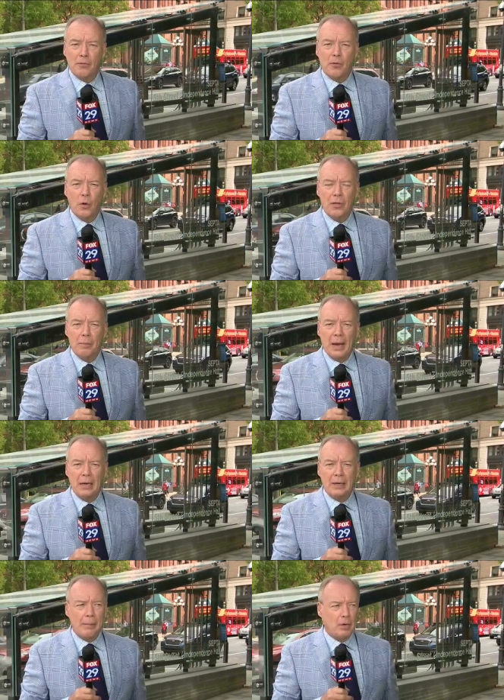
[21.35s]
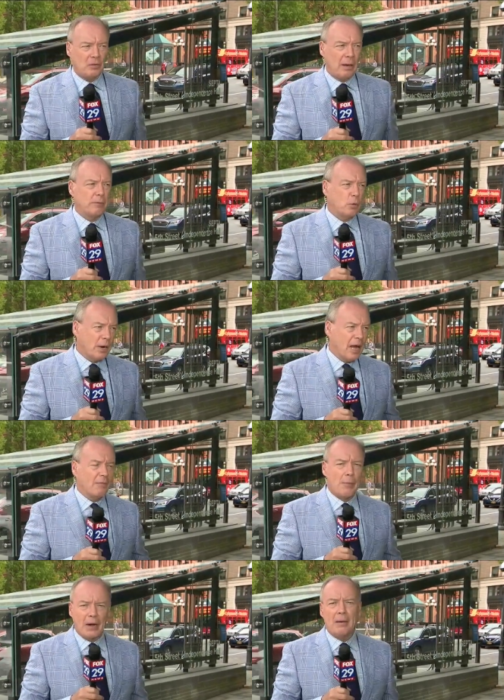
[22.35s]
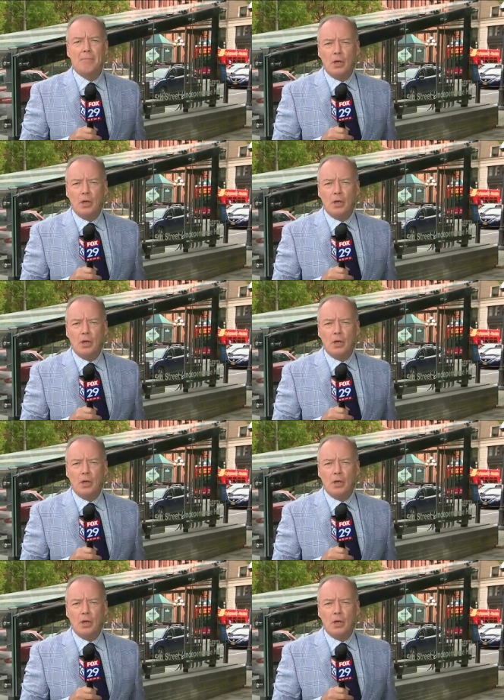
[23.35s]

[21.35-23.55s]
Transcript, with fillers: before the pandemic, SEPTA would have about a